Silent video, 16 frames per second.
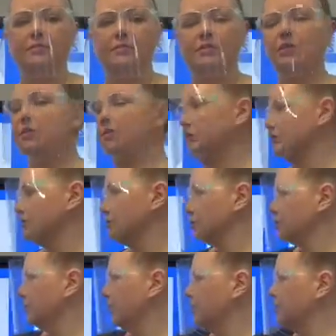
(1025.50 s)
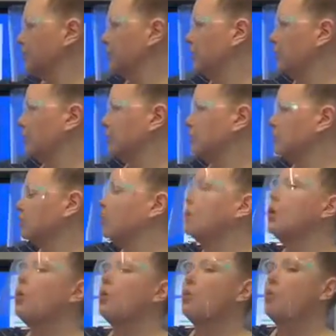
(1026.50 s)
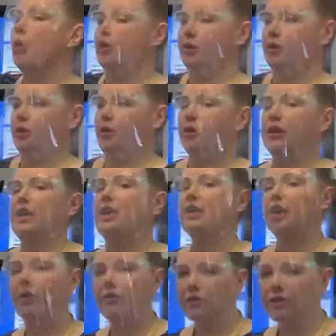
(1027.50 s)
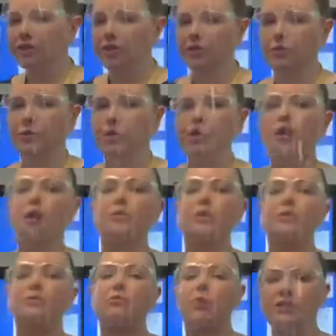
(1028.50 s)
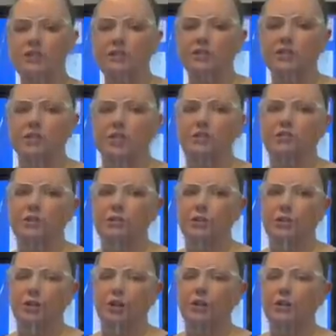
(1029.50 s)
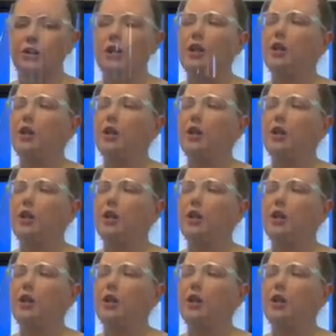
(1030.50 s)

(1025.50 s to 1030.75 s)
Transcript: It doesn't show 12 o'clock, 1 o'clock. It currently shows 1 o'clock. We want it to show 2 o'clock.